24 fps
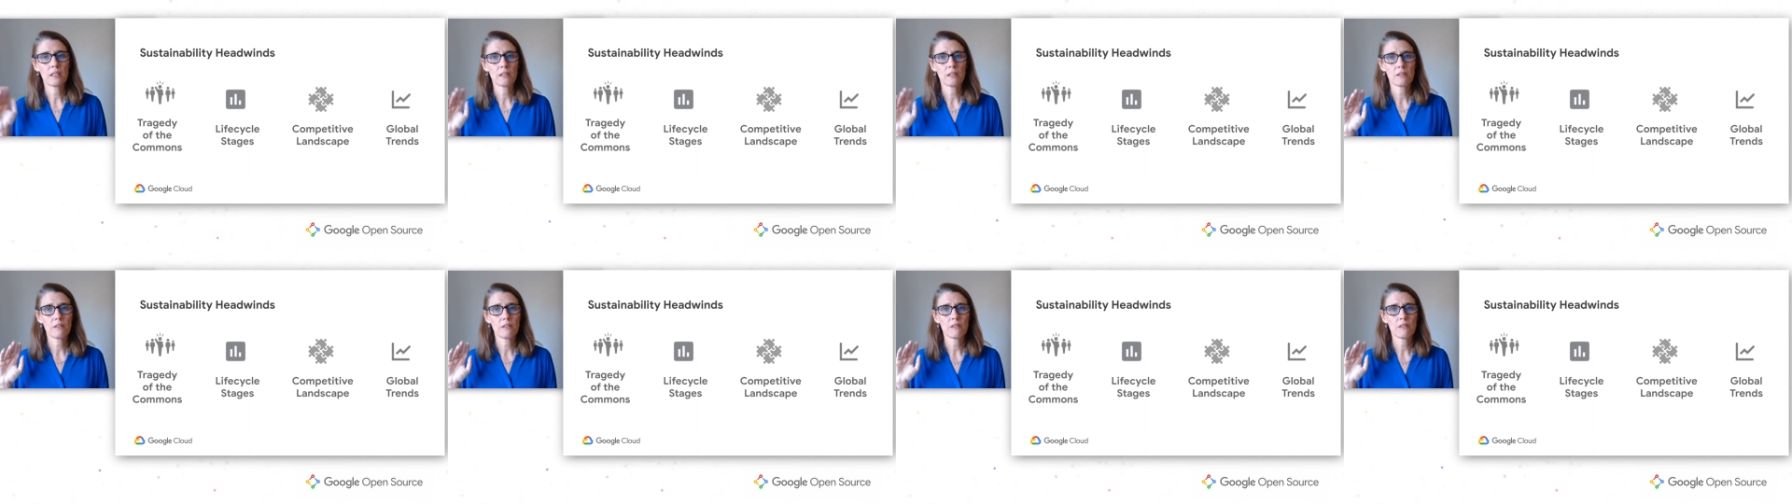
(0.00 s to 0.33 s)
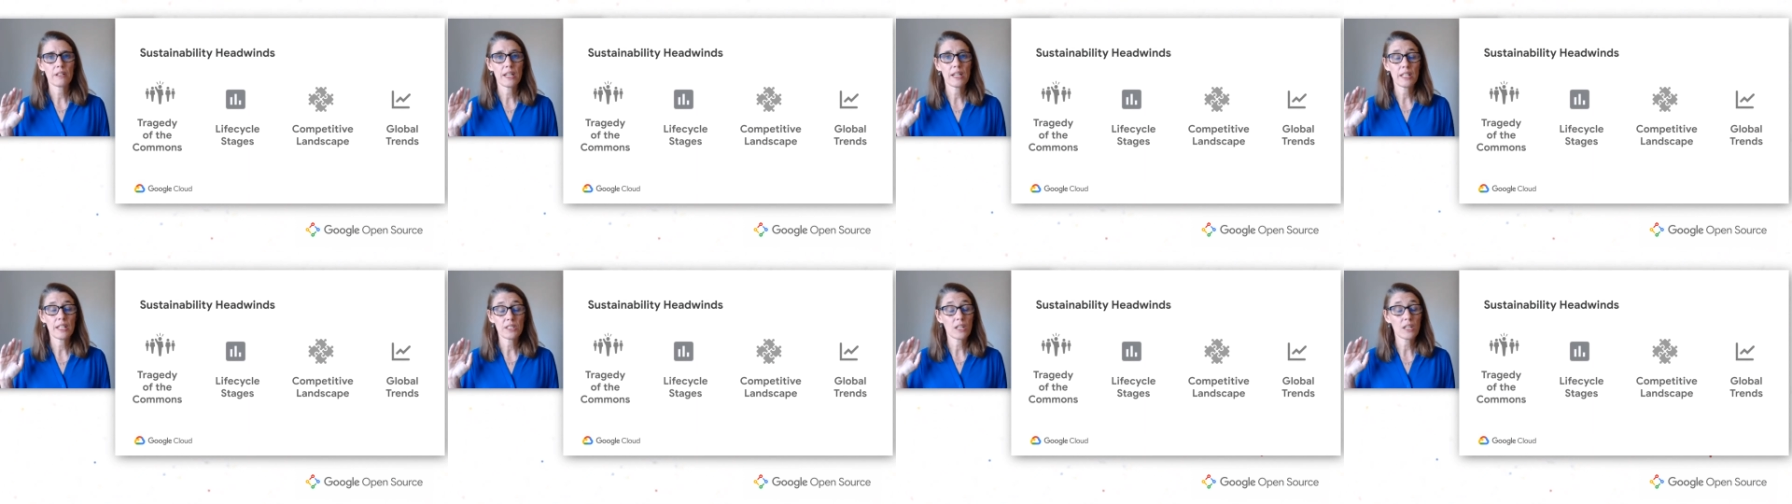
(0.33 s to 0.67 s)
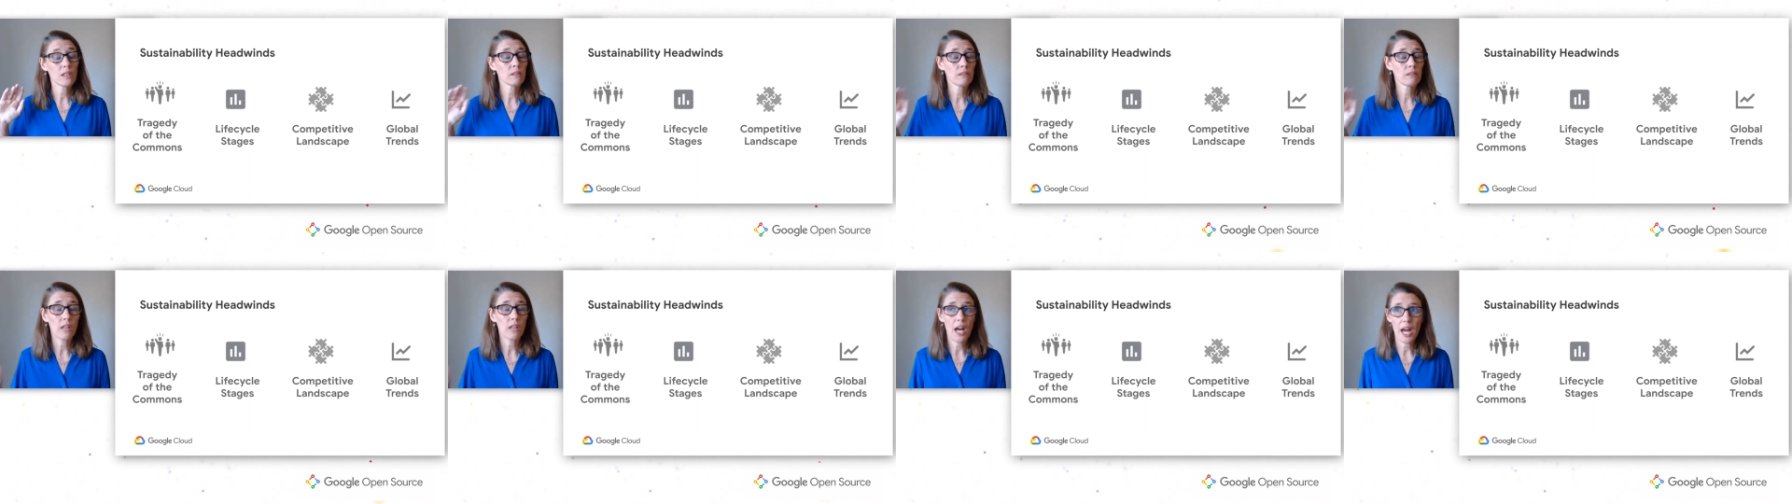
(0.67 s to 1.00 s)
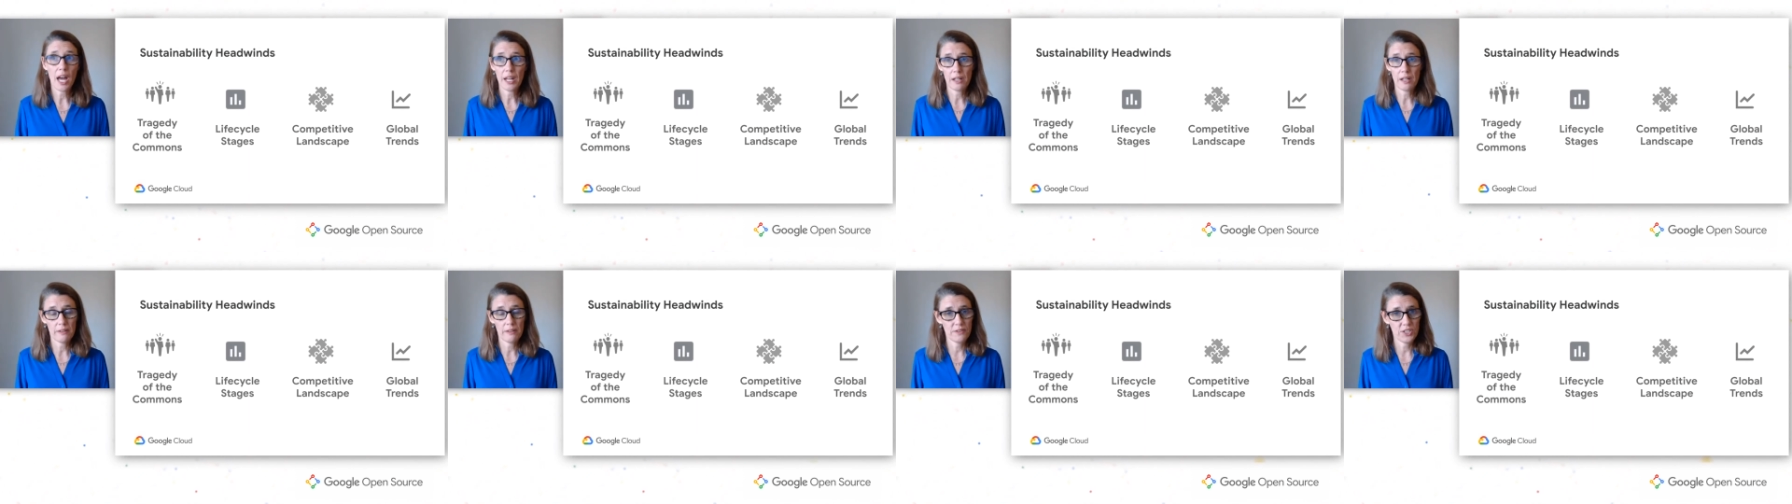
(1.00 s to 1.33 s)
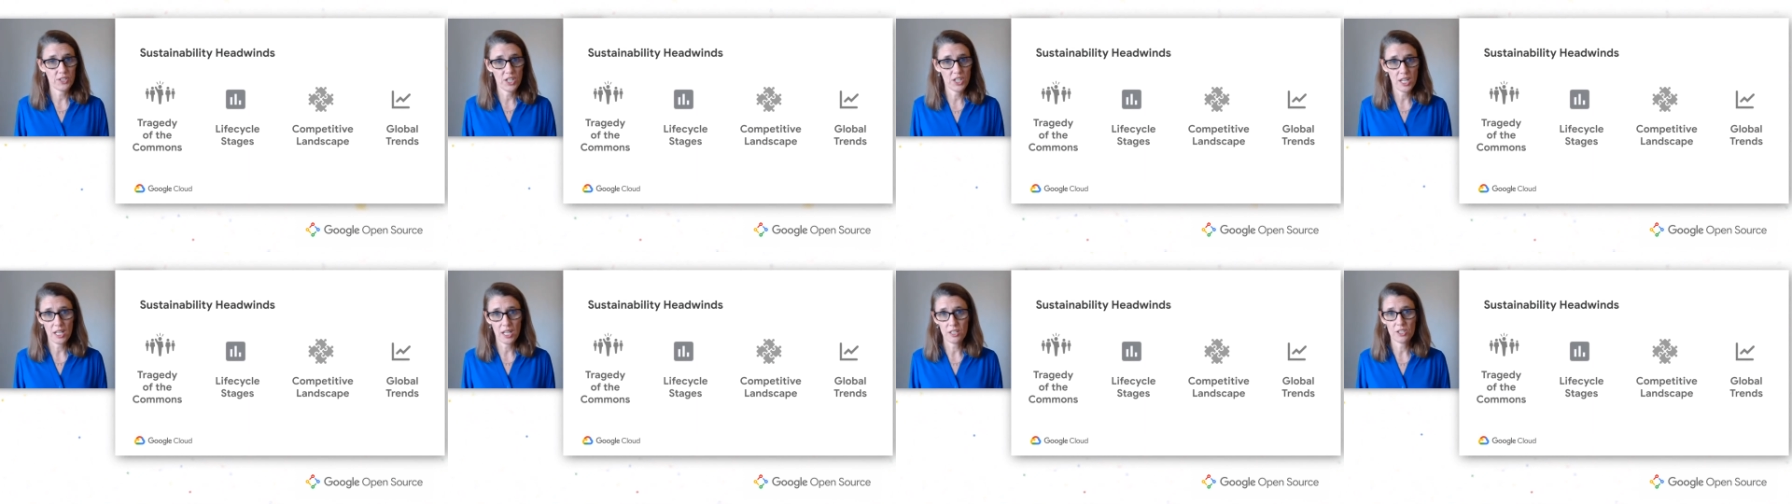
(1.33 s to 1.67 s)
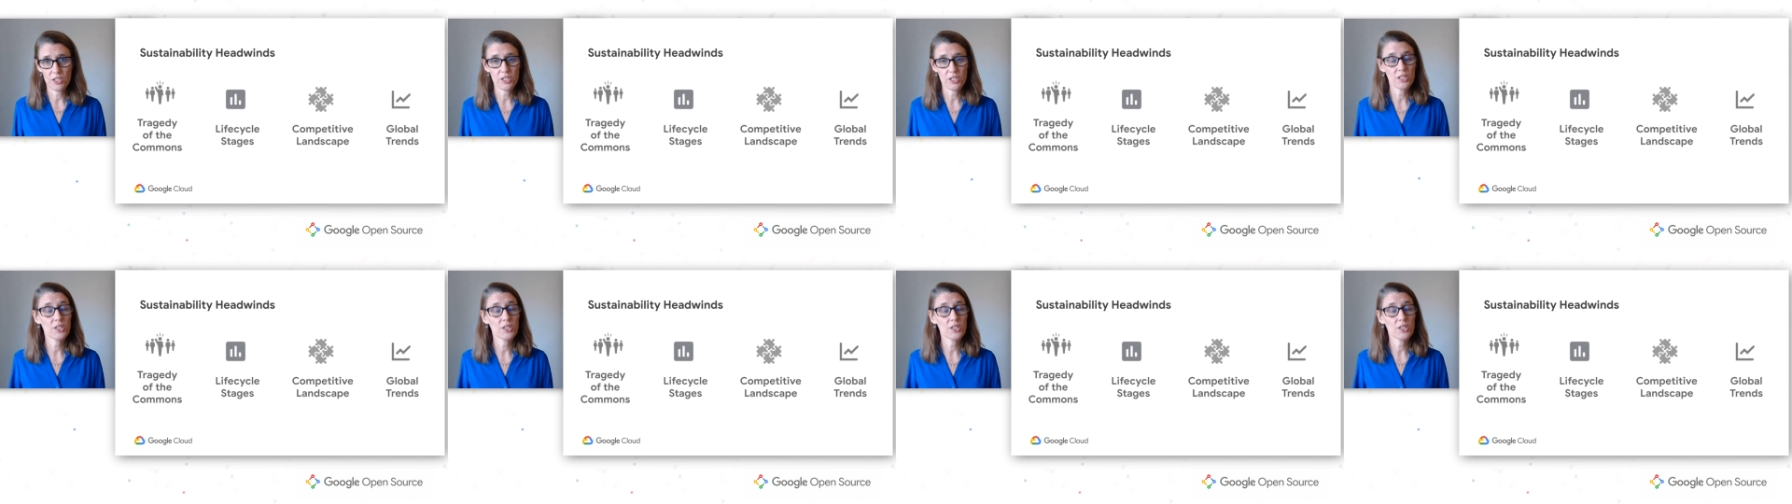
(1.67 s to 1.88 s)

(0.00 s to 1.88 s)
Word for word: creates a lot of change,